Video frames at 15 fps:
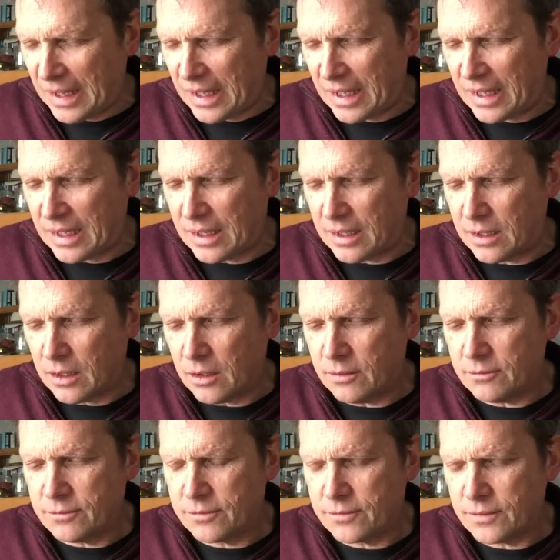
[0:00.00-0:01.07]

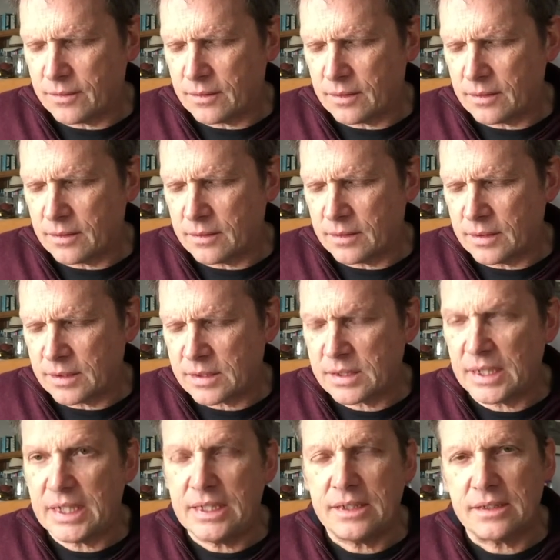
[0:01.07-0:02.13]
of the
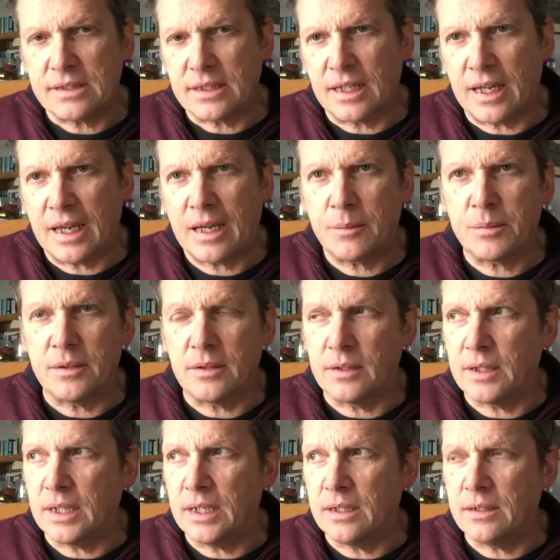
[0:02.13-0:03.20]
scenes that happened
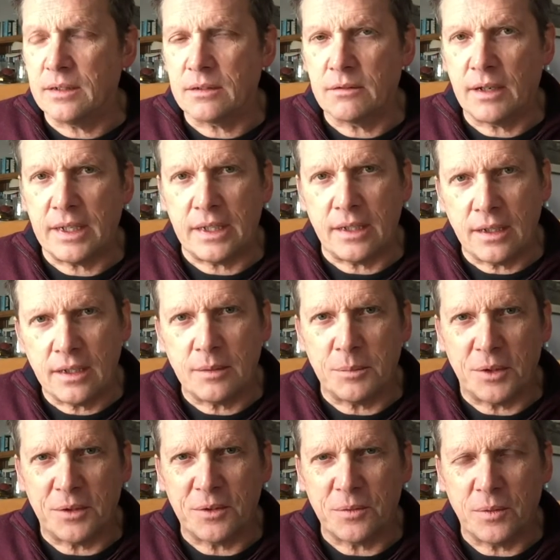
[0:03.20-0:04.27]
in Great
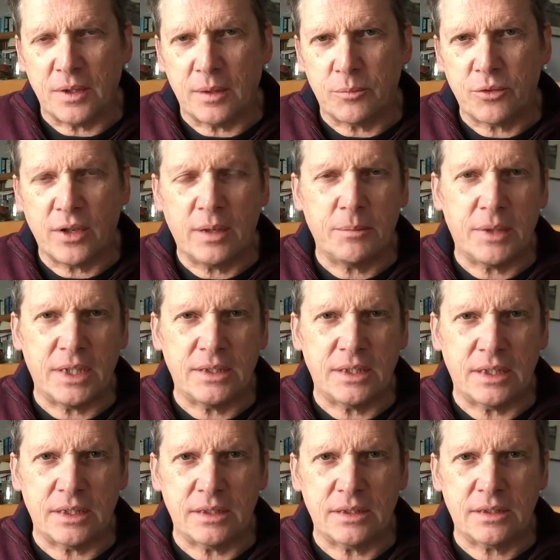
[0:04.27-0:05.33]
Yarmouth, where prayer
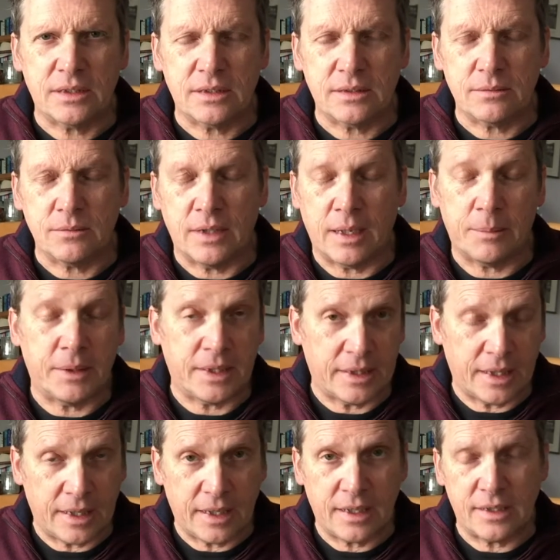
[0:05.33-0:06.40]
meetings were happening
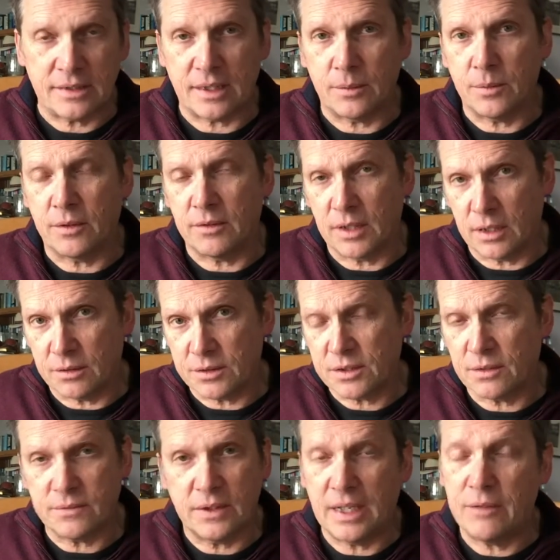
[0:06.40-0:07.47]
there, as they were in
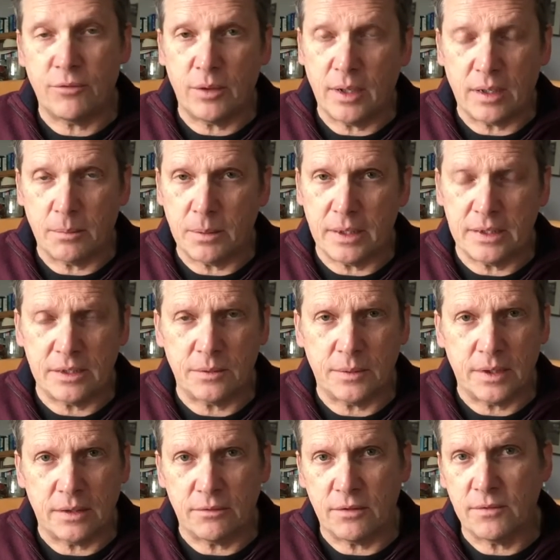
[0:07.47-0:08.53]
Lowestoft and every other place
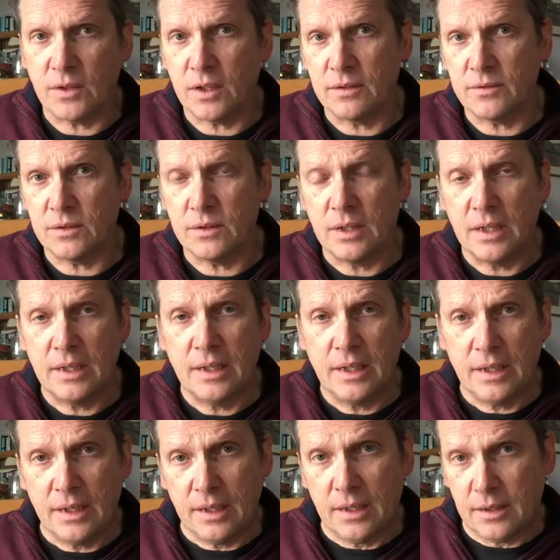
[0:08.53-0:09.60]
where the revival
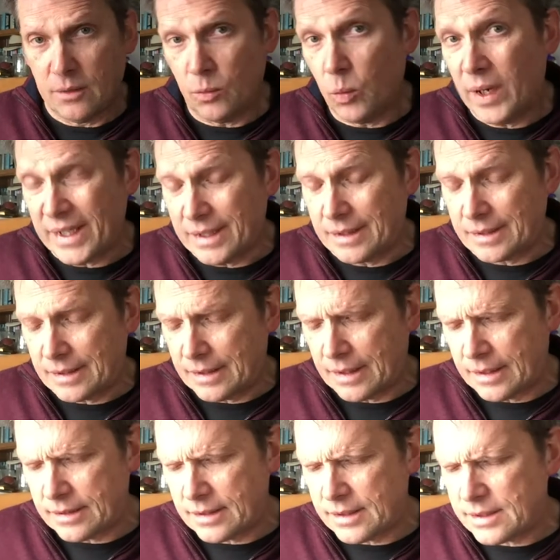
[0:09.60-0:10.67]
went.
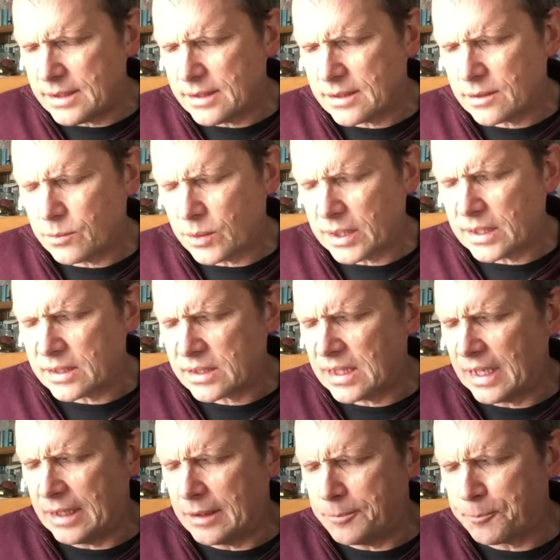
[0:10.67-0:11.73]
And this is what it
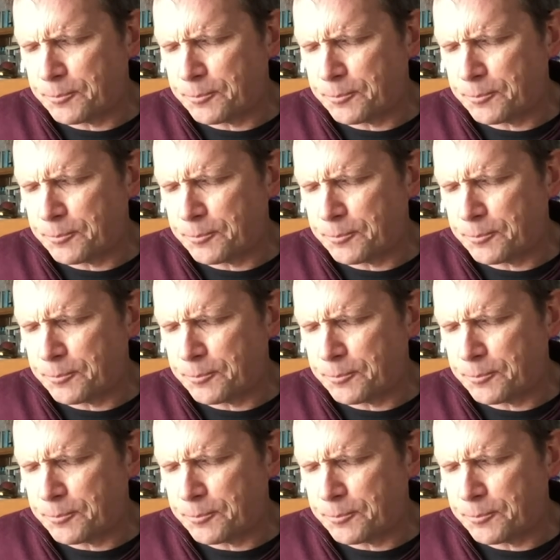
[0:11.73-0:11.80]
said.